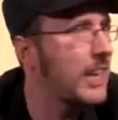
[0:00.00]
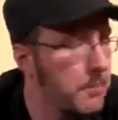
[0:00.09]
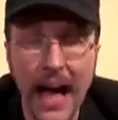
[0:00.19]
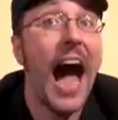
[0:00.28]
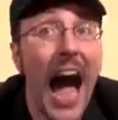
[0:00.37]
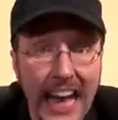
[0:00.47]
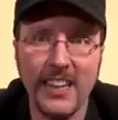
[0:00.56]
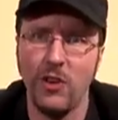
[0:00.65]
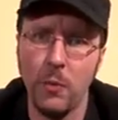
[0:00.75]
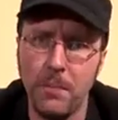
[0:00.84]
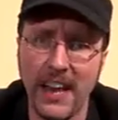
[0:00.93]
Come on, I
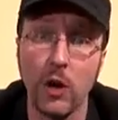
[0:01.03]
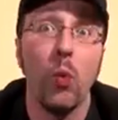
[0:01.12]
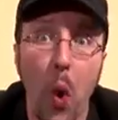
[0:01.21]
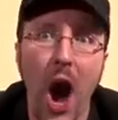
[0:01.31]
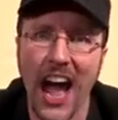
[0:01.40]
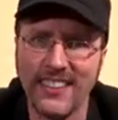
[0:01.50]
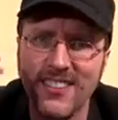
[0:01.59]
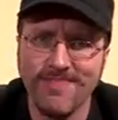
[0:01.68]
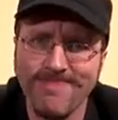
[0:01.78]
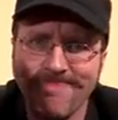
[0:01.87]
can do better. Watch!